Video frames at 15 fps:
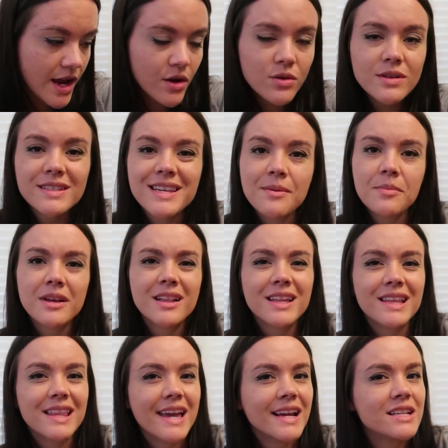I don't
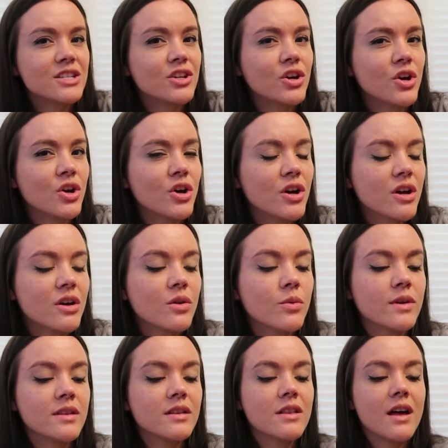typically like to cook
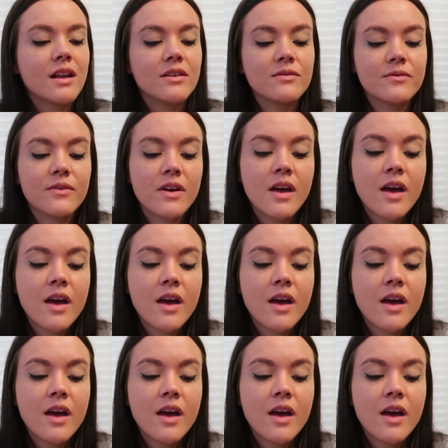with a lot of